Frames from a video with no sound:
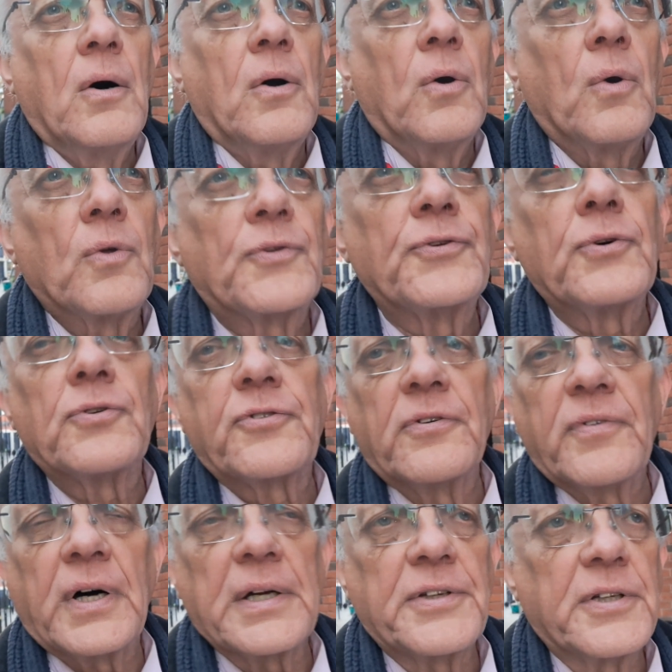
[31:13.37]
All sorts
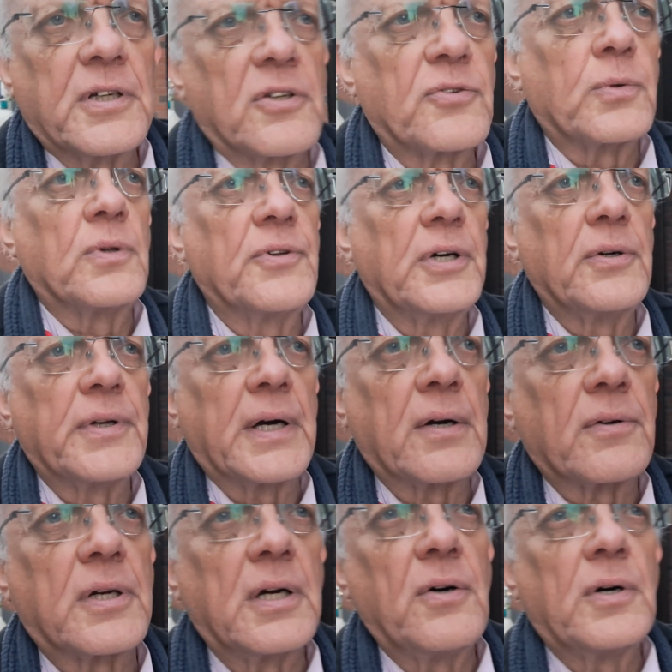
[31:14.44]
of ideas will no
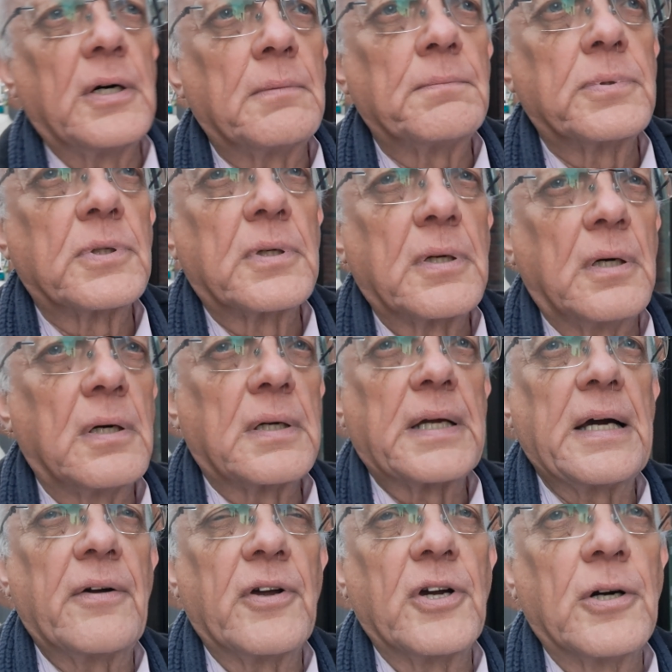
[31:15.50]
doubt
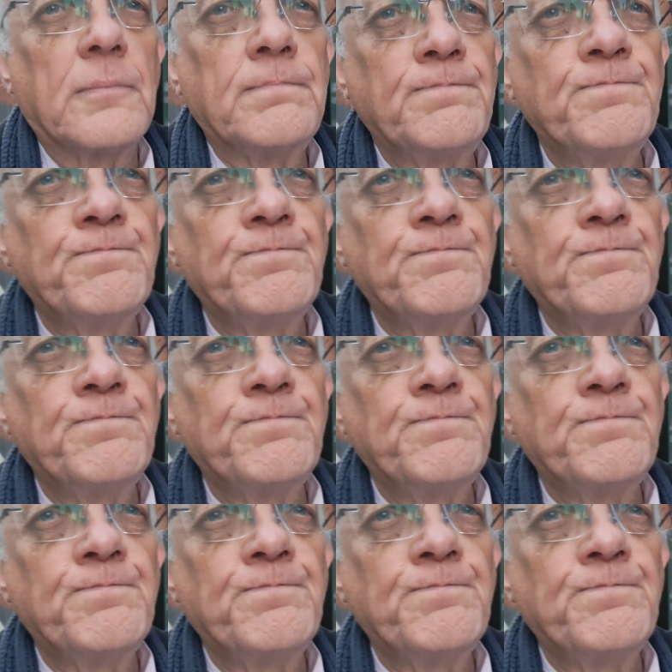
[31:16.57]
carry on.